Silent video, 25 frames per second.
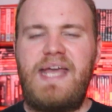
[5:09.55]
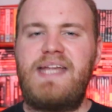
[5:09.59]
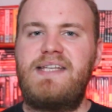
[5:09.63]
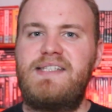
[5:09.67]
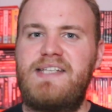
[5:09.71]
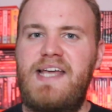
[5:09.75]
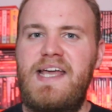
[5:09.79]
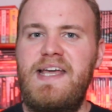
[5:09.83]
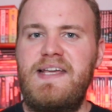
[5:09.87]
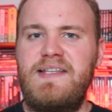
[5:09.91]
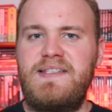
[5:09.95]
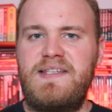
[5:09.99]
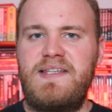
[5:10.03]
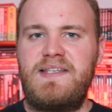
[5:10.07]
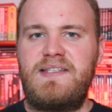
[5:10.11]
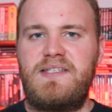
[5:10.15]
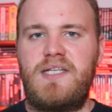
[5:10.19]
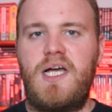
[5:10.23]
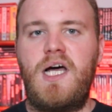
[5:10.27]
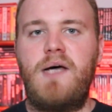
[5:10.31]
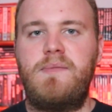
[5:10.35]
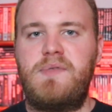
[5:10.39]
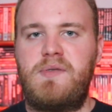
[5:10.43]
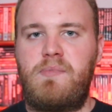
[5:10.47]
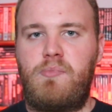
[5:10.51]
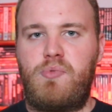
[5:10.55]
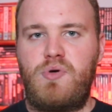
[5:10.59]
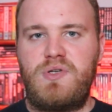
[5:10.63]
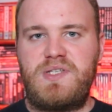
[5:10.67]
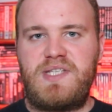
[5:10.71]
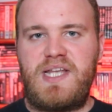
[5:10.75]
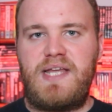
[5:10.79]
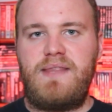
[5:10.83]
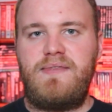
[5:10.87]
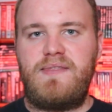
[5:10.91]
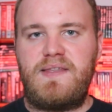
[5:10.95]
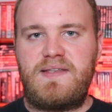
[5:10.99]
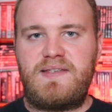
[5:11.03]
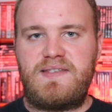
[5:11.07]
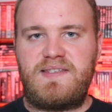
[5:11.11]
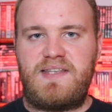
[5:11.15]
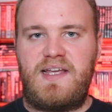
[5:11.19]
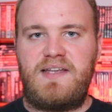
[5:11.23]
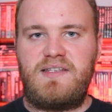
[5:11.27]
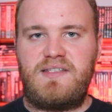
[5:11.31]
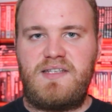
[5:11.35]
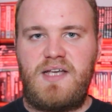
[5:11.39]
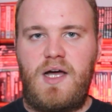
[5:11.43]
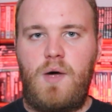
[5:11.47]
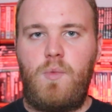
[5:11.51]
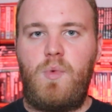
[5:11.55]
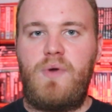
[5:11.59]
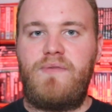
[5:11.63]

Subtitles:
It takes its time to present the setup